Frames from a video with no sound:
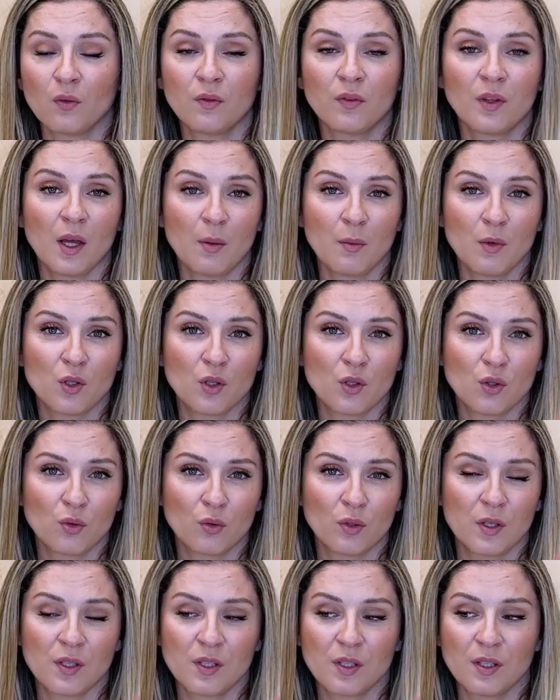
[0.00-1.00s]
of damages to
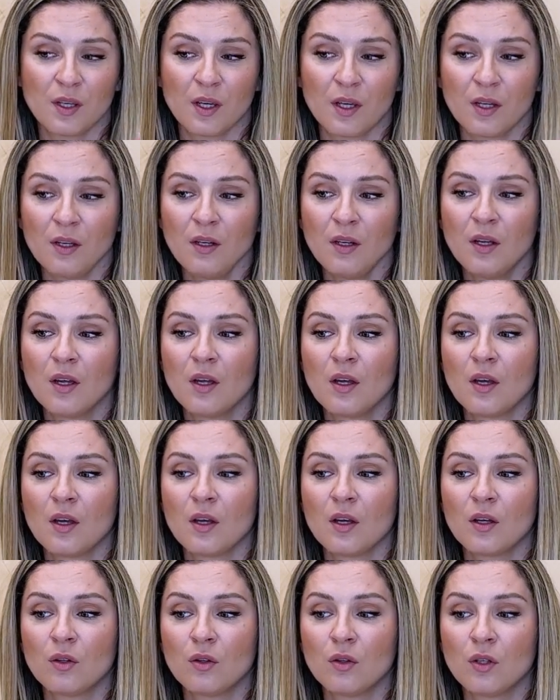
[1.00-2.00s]
the skin?
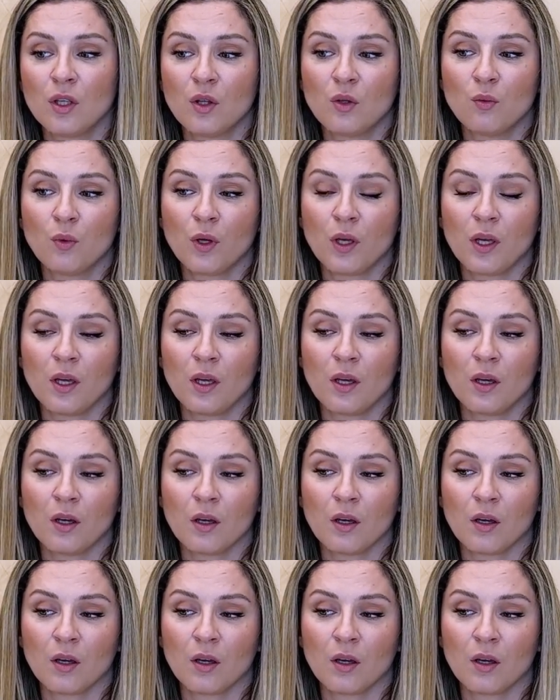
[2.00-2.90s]
Did we